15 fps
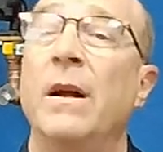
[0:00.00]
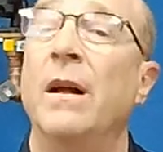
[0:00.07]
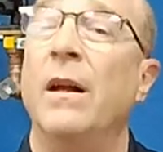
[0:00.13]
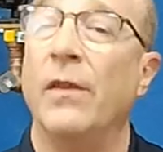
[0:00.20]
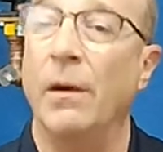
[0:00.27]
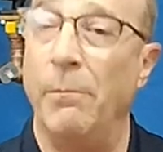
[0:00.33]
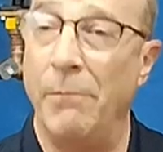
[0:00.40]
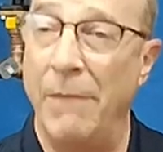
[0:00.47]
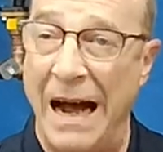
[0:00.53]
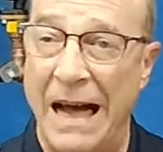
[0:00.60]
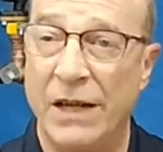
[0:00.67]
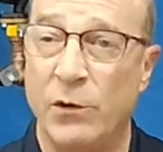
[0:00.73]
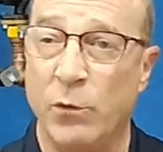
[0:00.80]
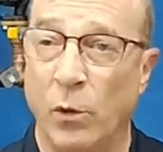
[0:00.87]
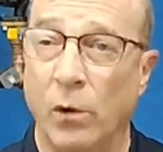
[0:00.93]
the
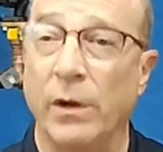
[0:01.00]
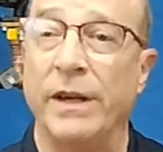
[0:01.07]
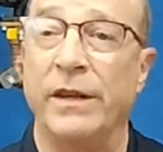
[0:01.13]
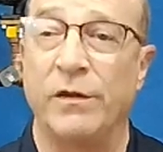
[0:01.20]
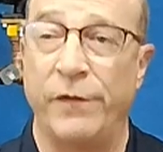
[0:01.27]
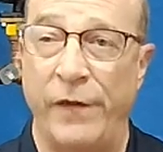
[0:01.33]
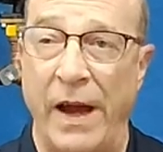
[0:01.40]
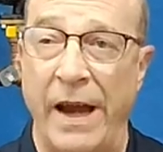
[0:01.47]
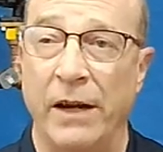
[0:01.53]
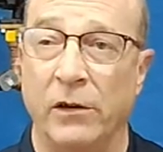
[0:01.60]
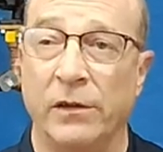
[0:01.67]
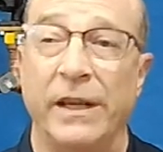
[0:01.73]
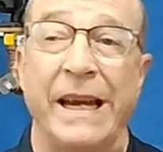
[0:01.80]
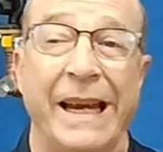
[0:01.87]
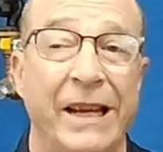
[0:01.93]
module has
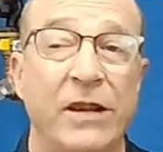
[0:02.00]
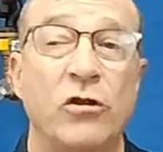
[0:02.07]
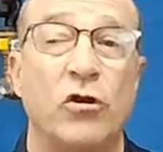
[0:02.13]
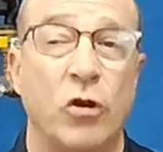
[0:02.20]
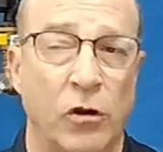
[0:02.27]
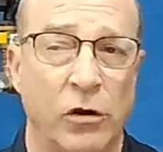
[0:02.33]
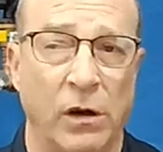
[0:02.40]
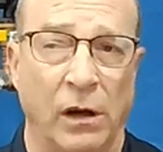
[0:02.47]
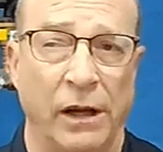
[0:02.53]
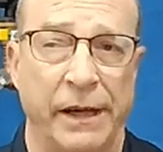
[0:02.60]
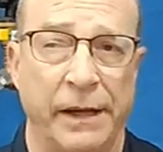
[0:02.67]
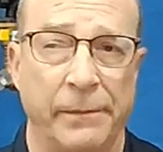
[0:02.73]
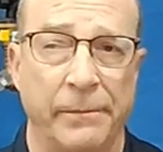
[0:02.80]
failed internally